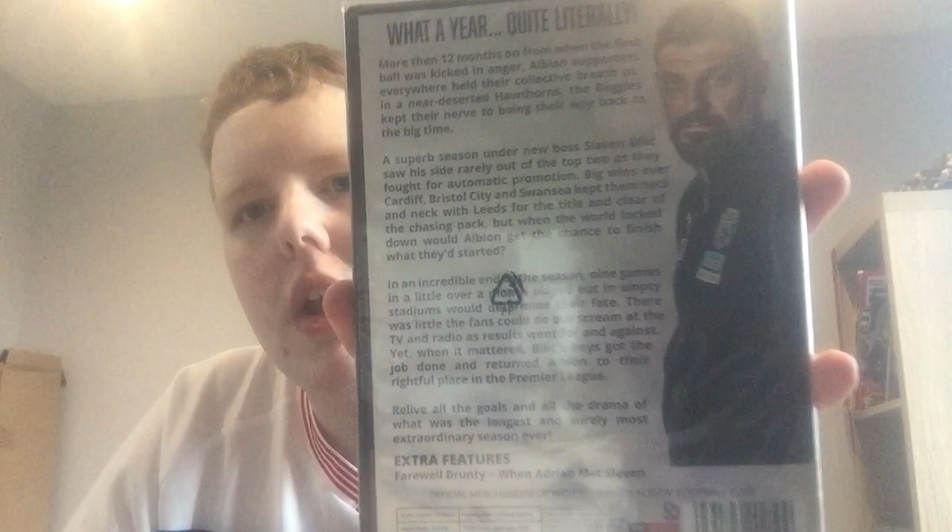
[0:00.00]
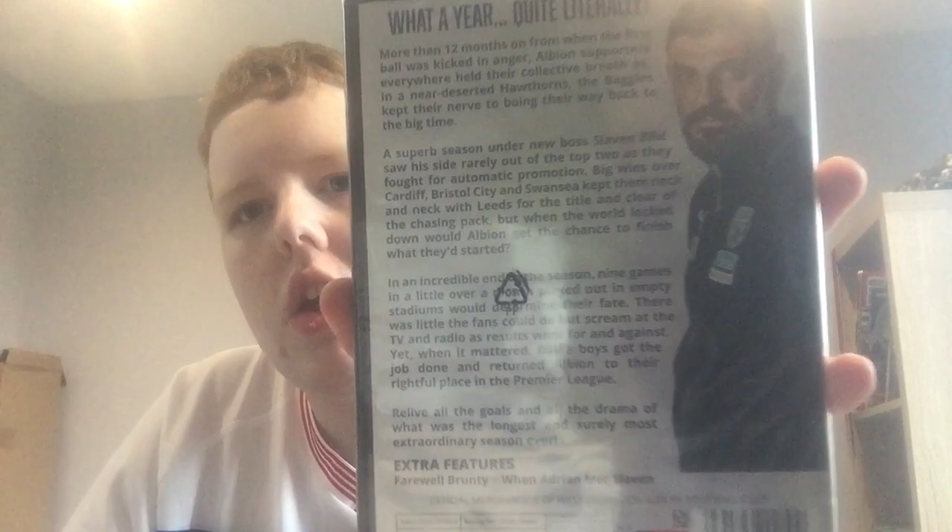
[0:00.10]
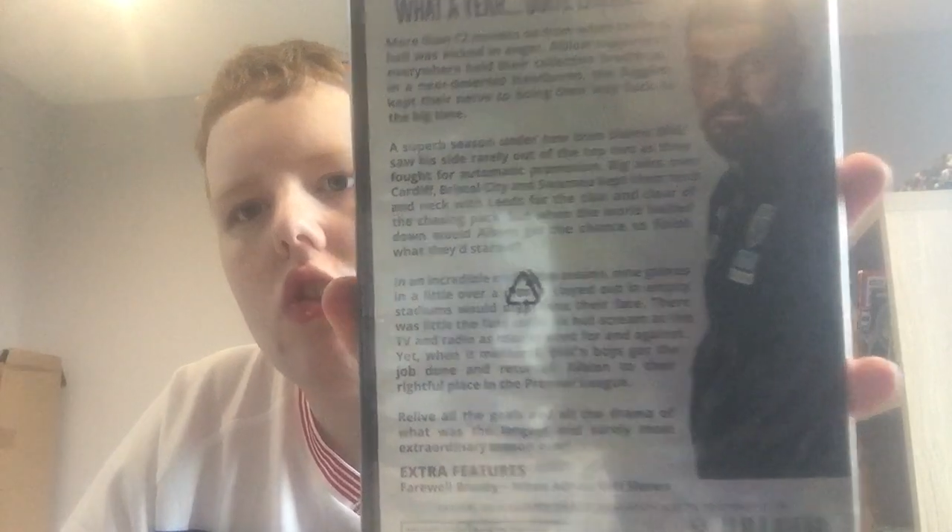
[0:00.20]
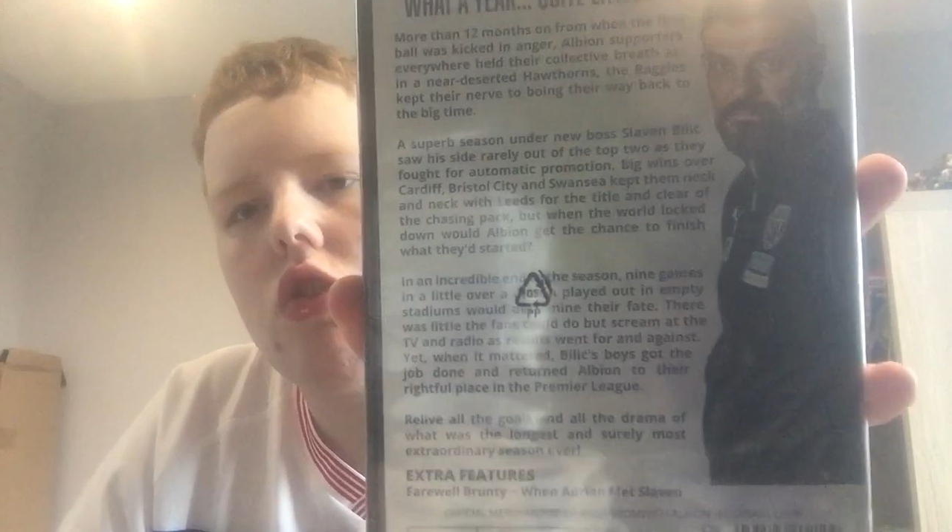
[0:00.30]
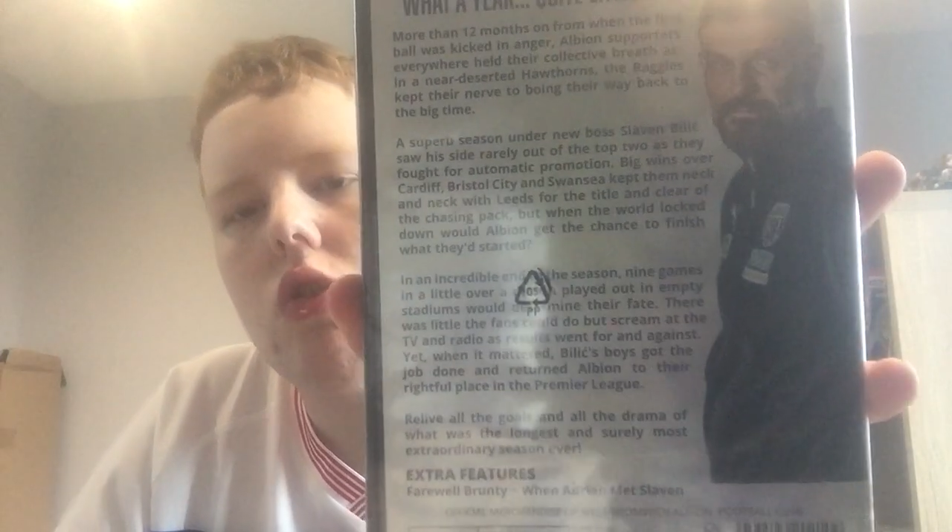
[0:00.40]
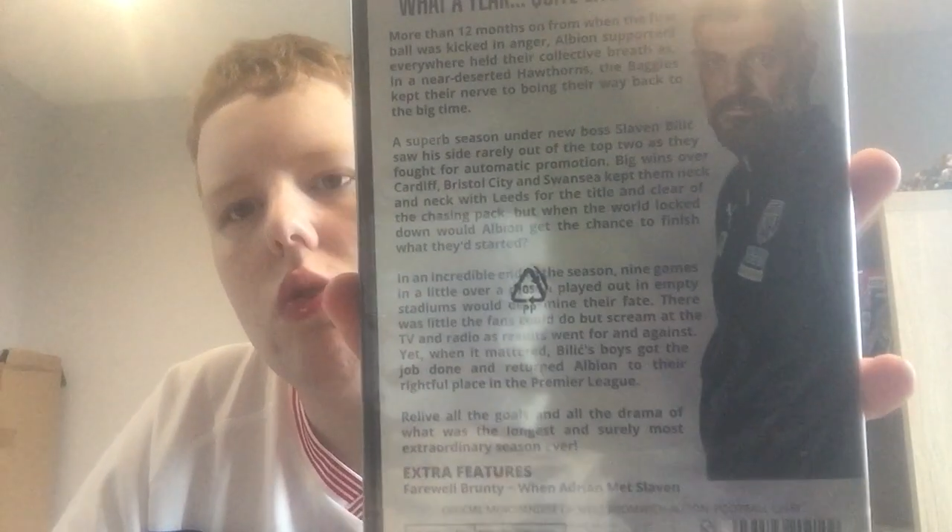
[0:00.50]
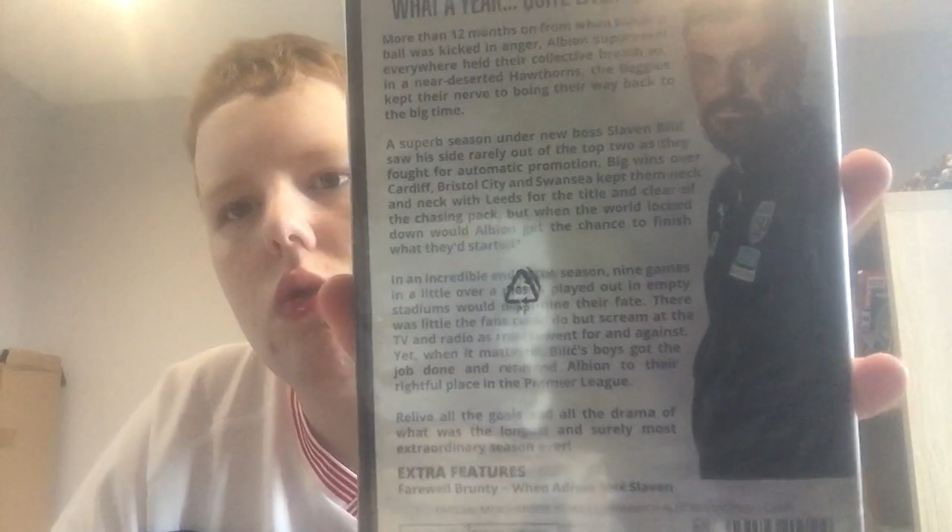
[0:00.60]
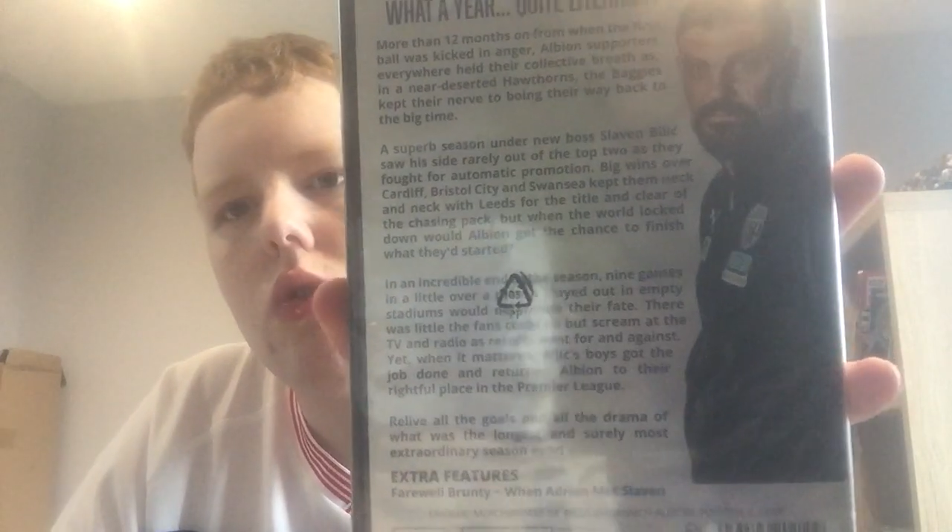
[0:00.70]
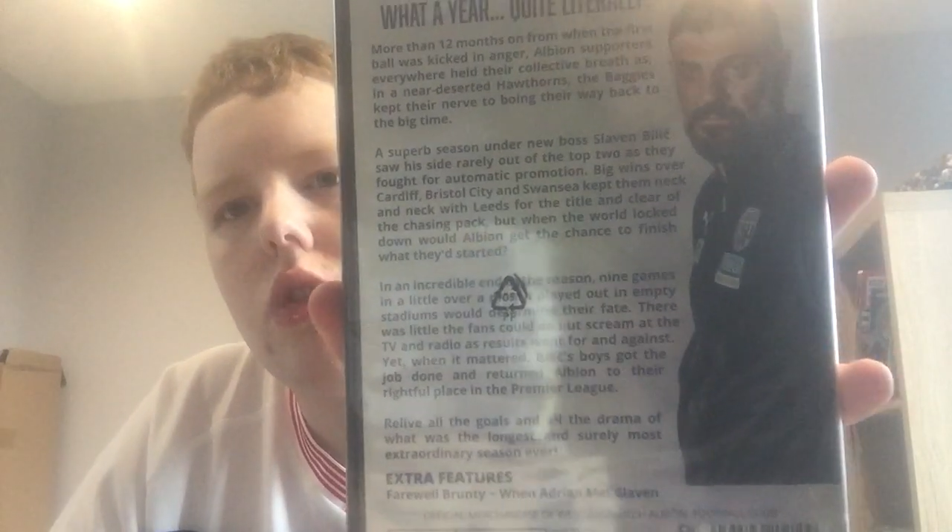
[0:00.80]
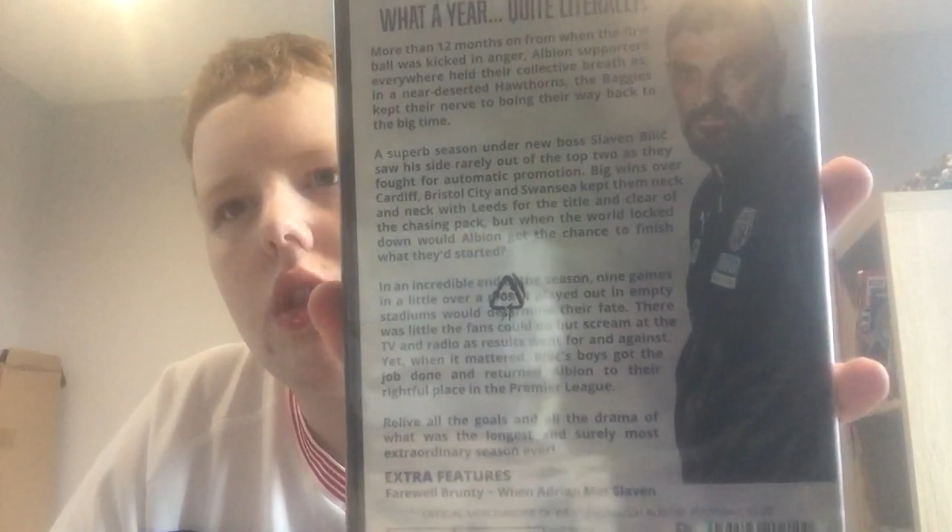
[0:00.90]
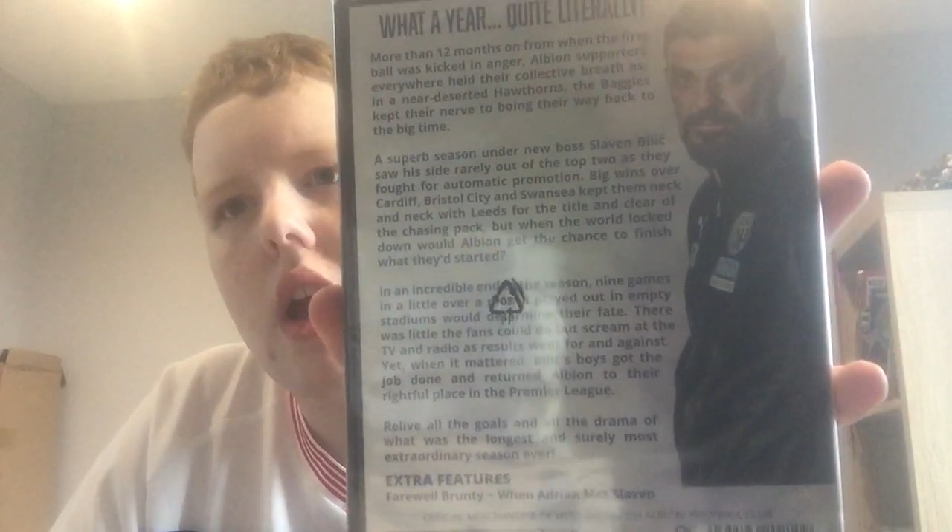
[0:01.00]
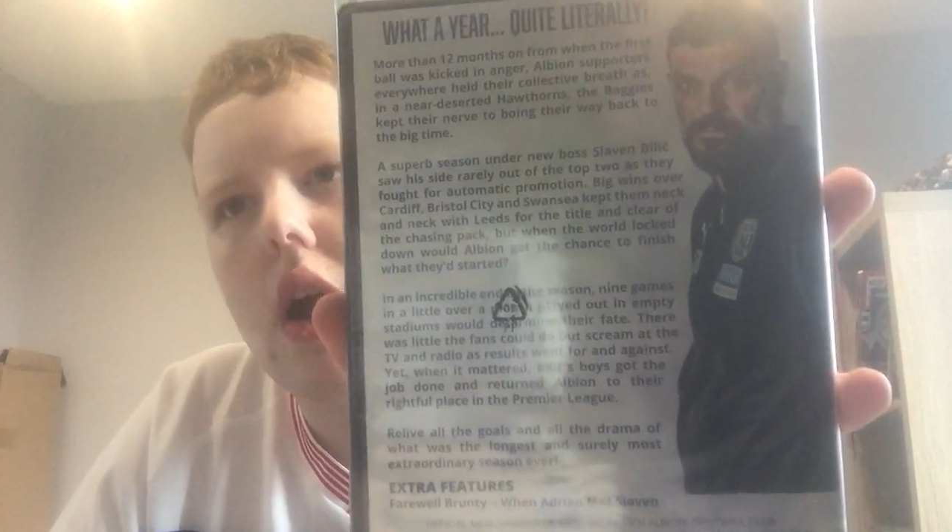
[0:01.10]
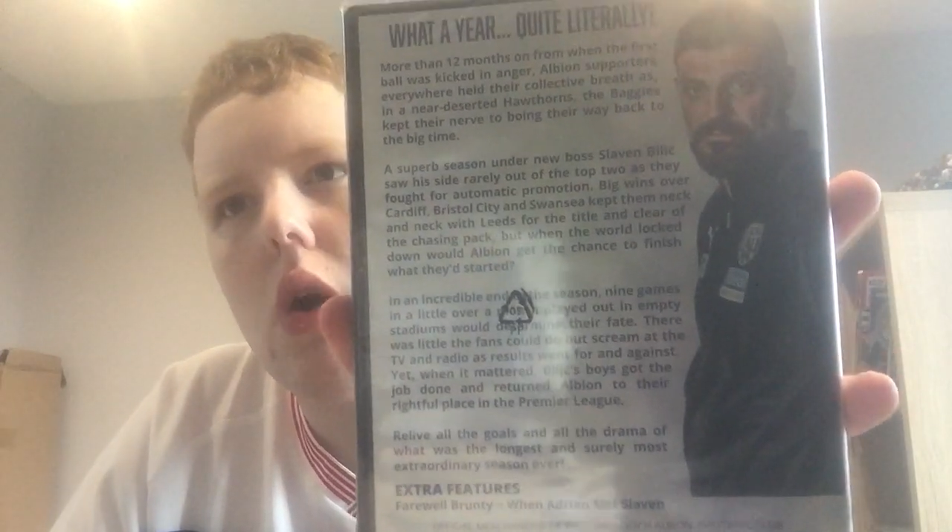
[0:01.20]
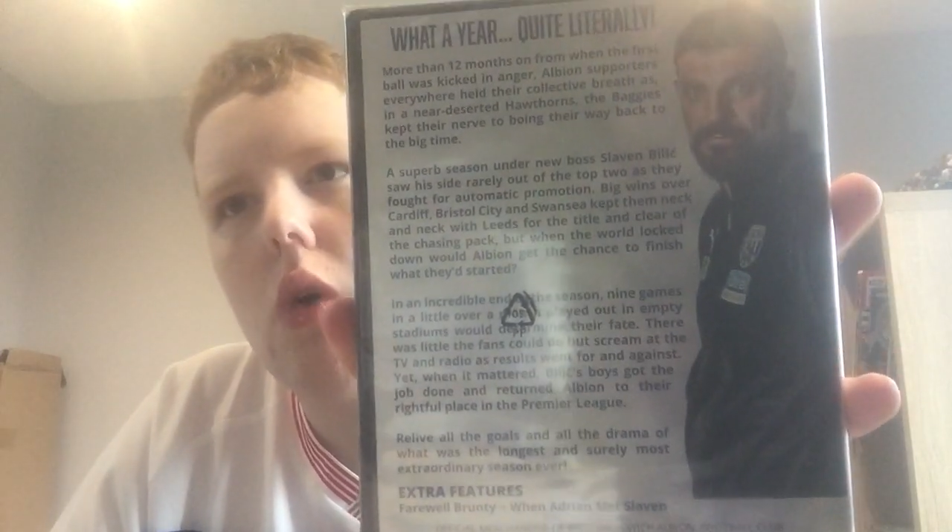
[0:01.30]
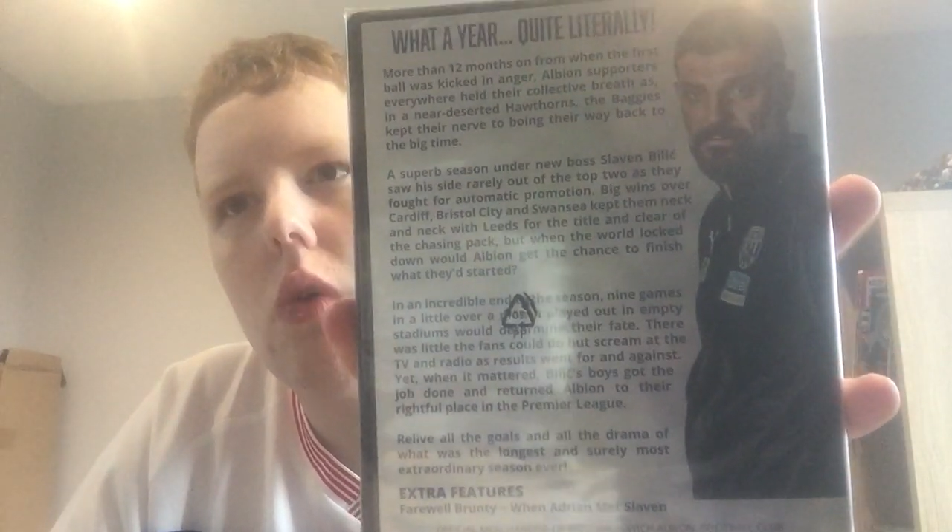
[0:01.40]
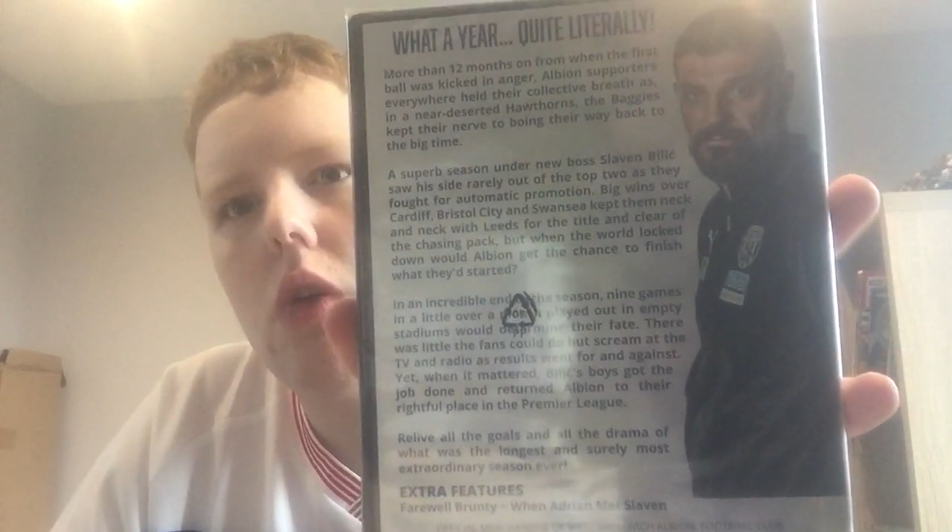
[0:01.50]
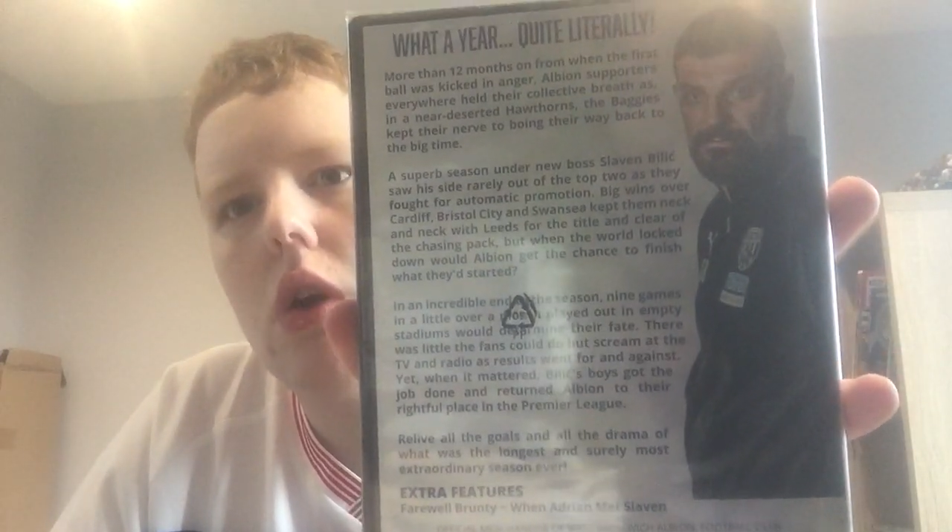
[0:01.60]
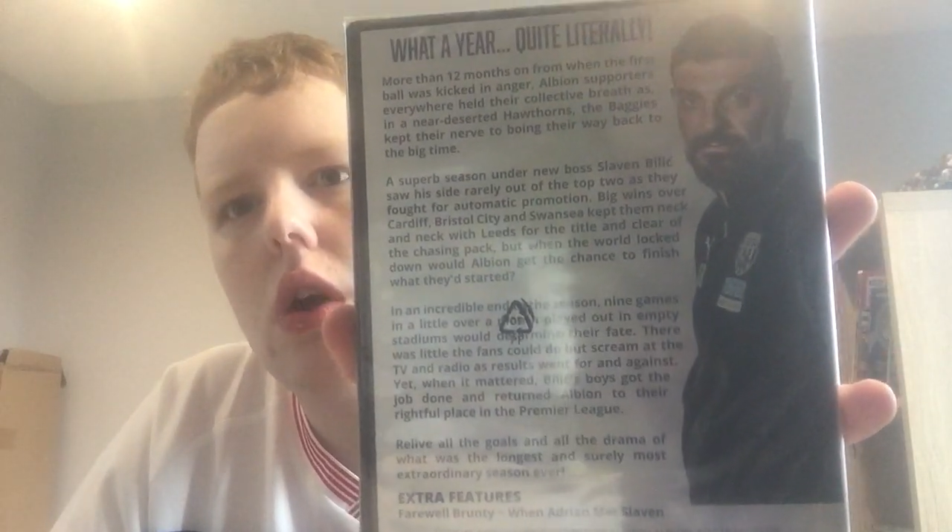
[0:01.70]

Bilic, who's now